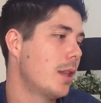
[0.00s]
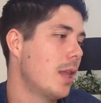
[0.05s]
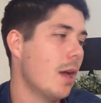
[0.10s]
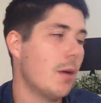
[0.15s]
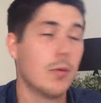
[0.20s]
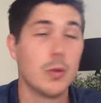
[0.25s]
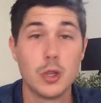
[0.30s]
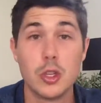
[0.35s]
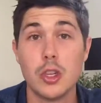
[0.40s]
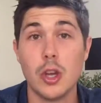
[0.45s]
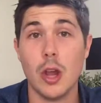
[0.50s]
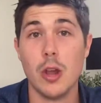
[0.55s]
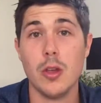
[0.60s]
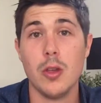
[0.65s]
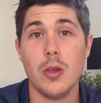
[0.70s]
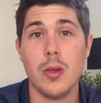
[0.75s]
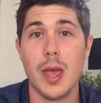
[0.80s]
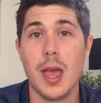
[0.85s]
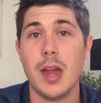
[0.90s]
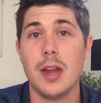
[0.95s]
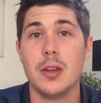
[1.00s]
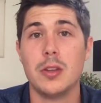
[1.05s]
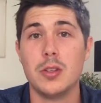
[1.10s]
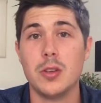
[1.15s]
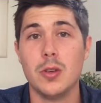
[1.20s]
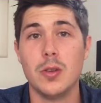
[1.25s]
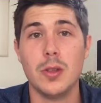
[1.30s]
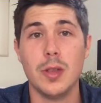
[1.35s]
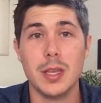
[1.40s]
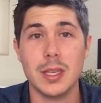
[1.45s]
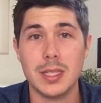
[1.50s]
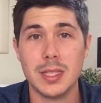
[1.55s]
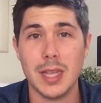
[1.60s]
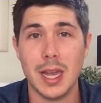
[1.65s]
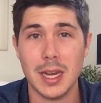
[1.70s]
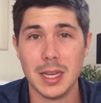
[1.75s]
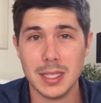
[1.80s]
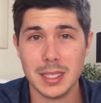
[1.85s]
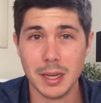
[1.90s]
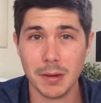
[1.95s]
that will show you how to do this,
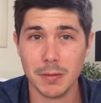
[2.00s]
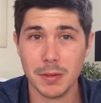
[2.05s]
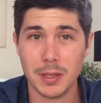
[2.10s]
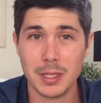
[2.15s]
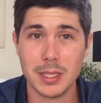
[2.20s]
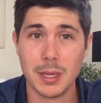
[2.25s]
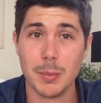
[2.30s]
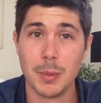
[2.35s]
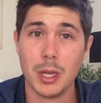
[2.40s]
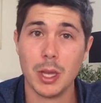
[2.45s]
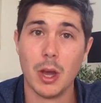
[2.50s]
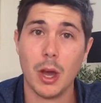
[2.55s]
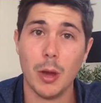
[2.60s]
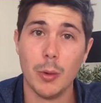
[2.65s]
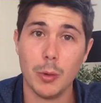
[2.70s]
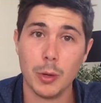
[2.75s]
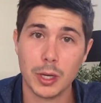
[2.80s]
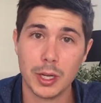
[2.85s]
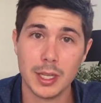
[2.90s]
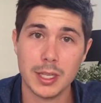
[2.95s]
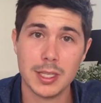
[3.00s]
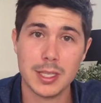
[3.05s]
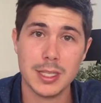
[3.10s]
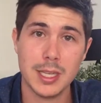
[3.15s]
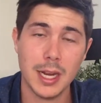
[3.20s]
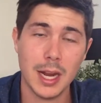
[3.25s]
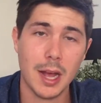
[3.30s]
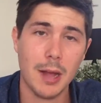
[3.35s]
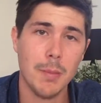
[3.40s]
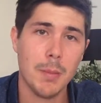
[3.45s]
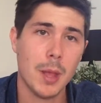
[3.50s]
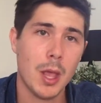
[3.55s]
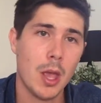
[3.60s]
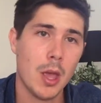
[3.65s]
that is definitely something I would consider.